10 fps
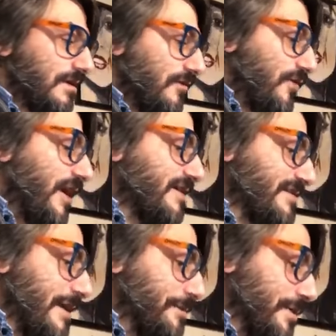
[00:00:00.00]
For
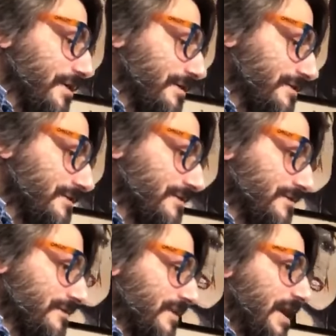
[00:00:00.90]
example,
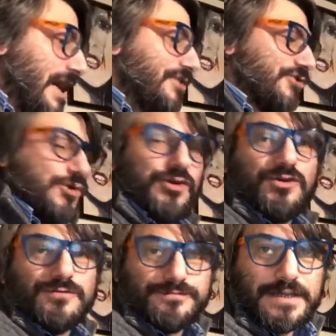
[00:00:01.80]
I show
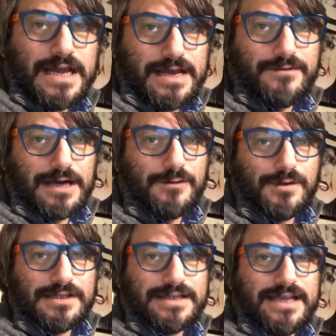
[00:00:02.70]
you. I
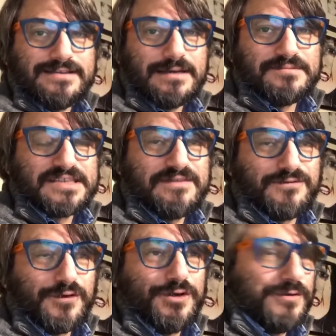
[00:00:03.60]
will take some stuff
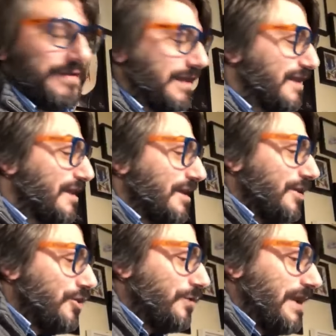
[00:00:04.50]
for you.
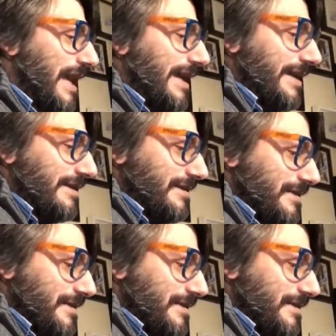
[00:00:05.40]
You will like it.